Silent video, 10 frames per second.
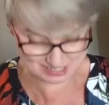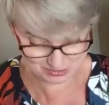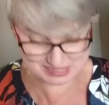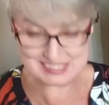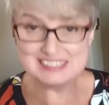
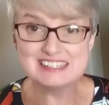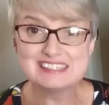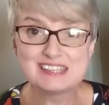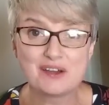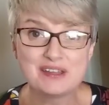do
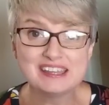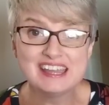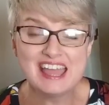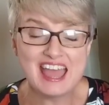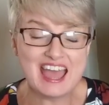assisted sewing
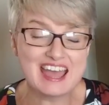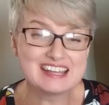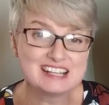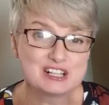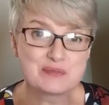
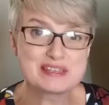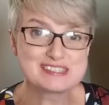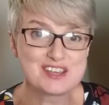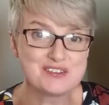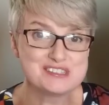at Little Miss
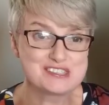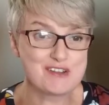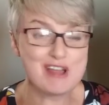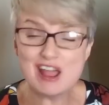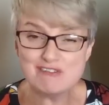
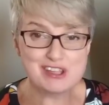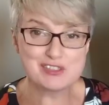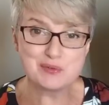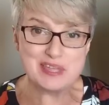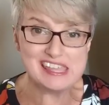So-and-so every
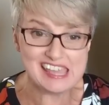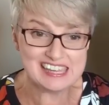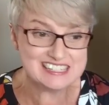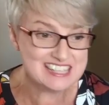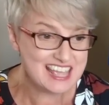other
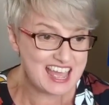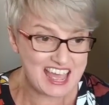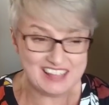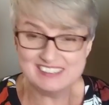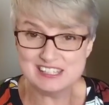weekend,
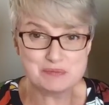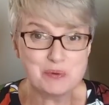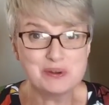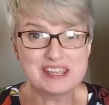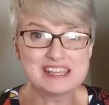and this
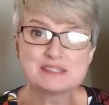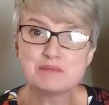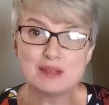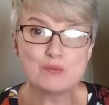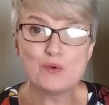morning has
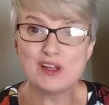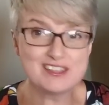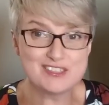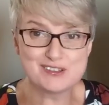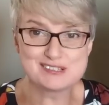been
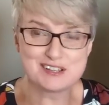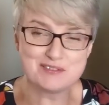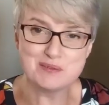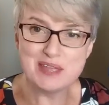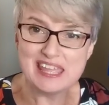one of those
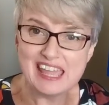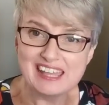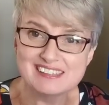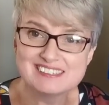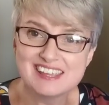lovely
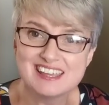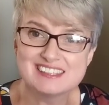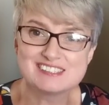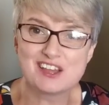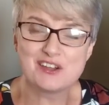weekends.
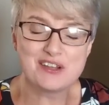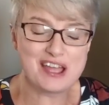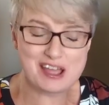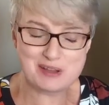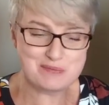So
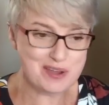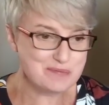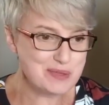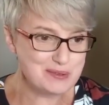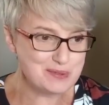
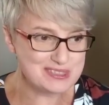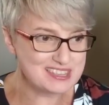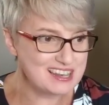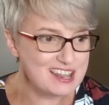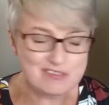I've been with
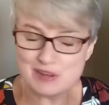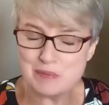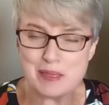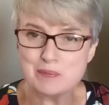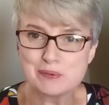the lovely
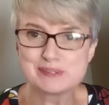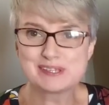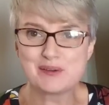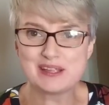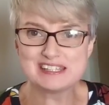people
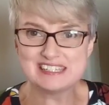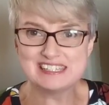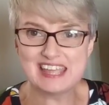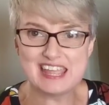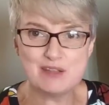sewing
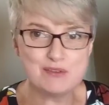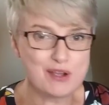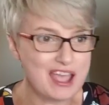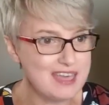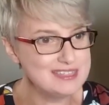today. We've
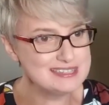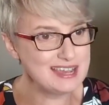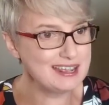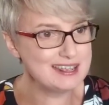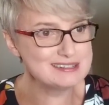got heather
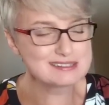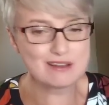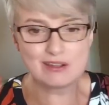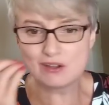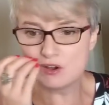jackets
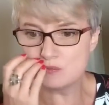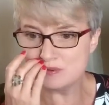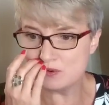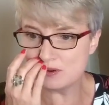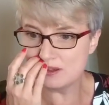going on,
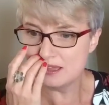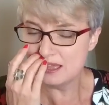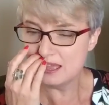we've got